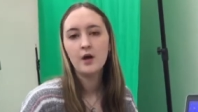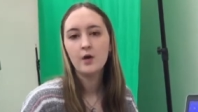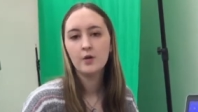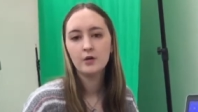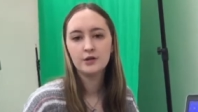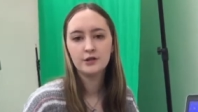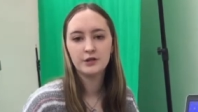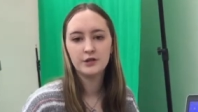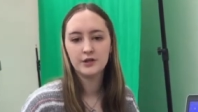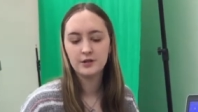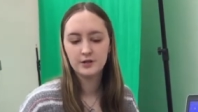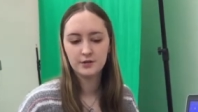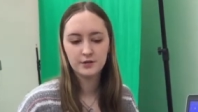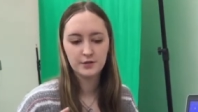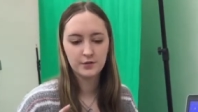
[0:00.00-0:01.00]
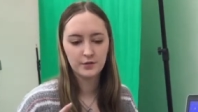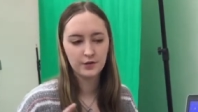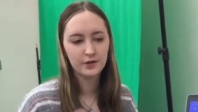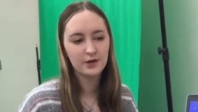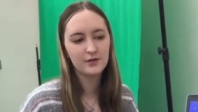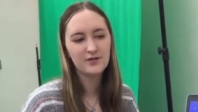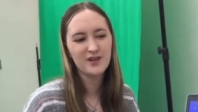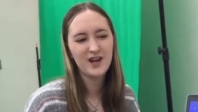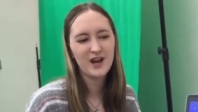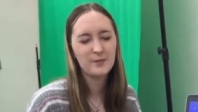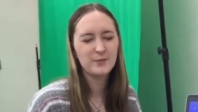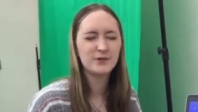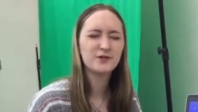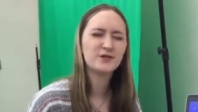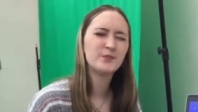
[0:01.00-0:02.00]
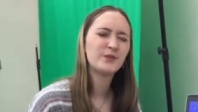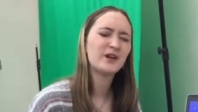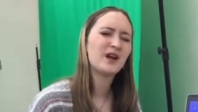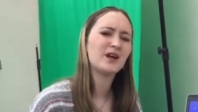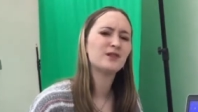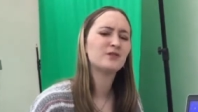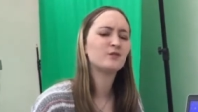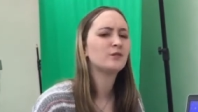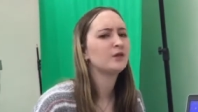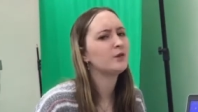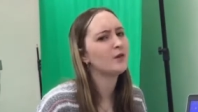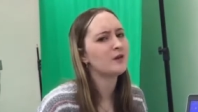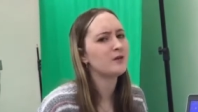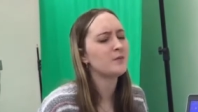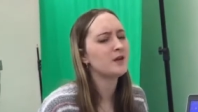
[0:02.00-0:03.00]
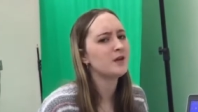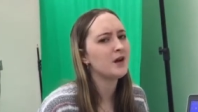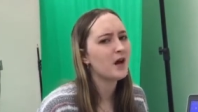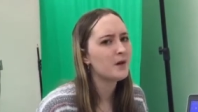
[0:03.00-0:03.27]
oranges or even apples, but I don't really recommend